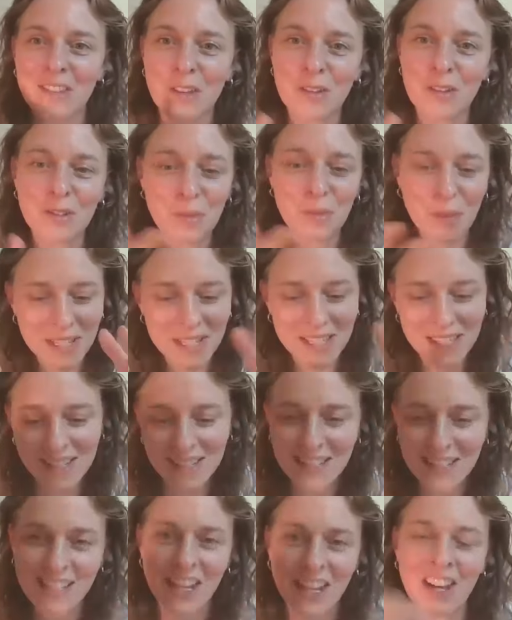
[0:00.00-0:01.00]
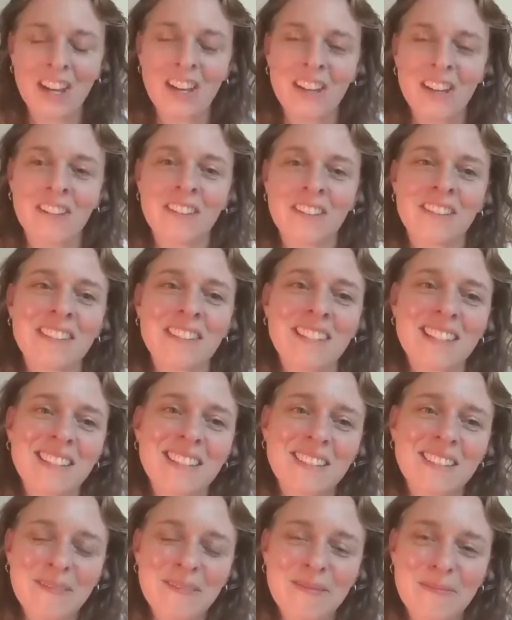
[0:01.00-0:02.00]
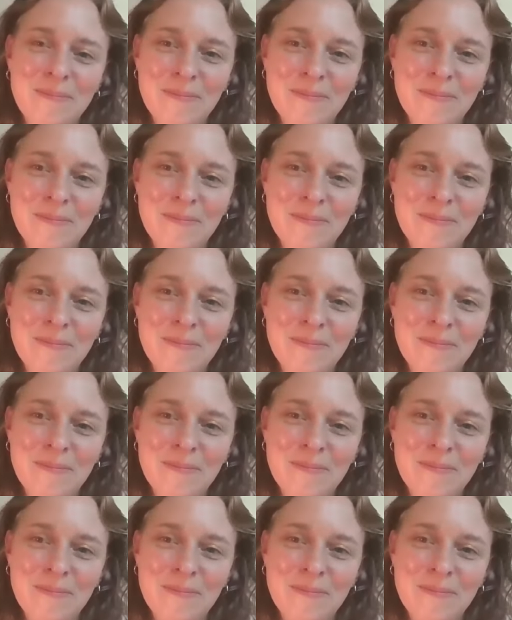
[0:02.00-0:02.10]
and those twists and turns?